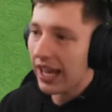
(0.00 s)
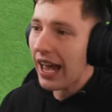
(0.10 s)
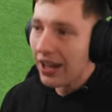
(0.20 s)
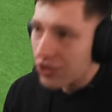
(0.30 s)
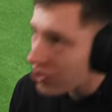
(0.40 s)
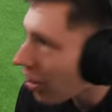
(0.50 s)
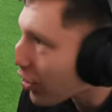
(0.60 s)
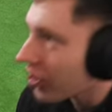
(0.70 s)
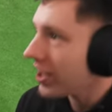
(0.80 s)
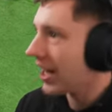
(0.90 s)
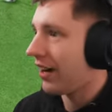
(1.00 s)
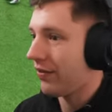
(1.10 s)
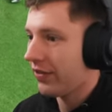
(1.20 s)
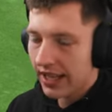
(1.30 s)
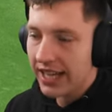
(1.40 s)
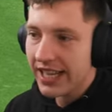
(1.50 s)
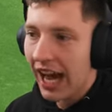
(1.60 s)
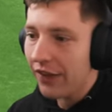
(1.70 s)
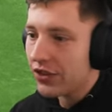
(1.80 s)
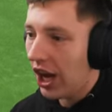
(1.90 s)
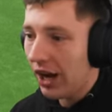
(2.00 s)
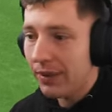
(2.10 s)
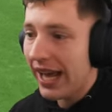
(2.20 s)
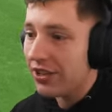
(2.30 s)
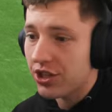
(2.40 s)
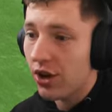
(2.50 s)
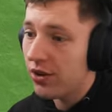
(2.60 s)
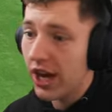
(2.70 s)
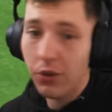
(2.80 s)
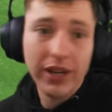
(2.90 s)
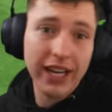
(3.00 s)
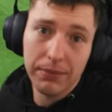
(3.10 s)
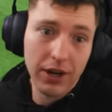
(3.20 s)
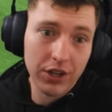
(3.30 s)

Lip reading: That is not good enough. And that's half time. We're down 2-0. We need a